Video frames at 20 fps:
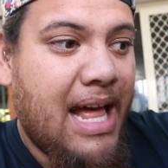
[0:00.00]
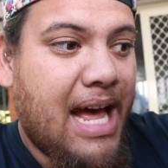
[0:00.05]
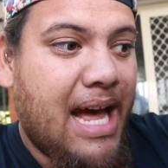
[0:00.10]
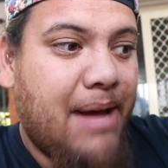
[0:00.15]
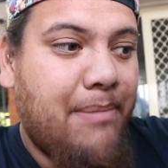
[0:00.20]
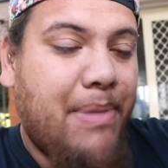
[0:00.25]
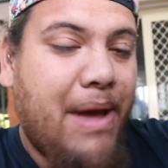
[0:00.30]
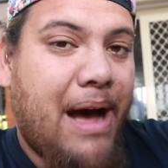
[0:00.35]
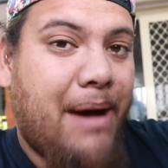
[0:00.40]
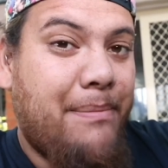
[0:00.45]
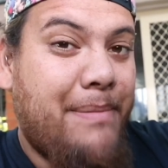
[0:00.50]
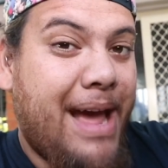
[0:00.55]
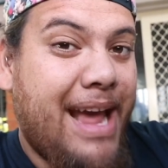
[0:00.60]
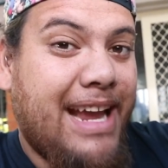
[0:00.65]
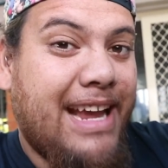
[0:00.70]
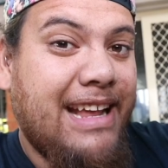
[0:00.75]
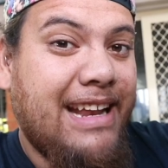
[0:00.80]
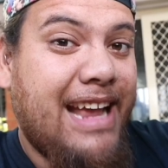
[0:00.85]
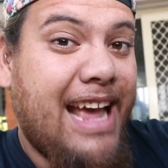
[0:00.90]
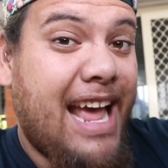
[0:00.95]
about
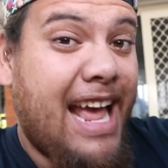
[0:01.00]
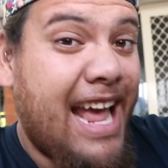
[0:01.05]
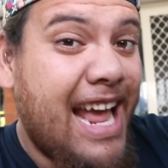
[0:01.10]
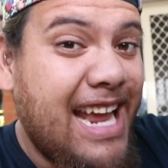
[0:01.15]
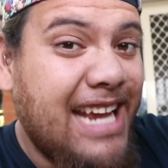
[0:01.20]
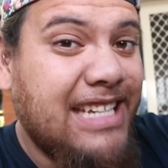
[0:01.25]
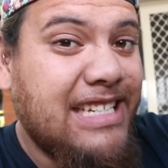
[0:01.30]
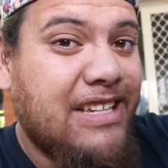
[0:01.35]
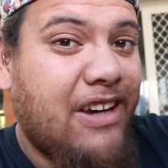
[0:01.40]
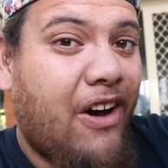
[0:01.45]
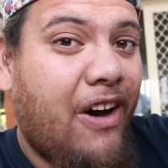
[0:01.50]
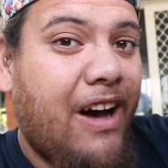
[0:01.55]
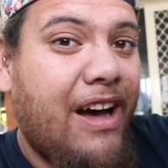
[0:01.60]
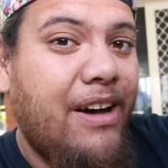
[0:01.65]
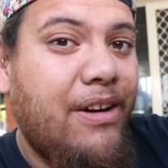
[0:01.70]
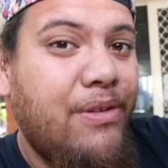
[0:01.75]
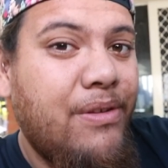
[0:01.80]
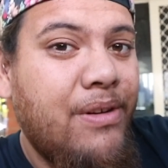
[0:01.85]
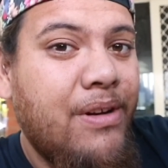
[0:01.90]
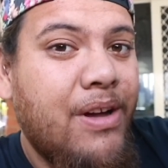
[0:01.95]
making a heat
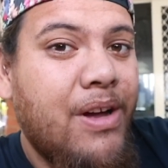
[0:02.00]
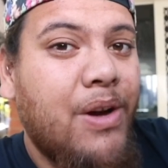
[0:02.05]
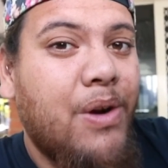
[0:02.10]
tile,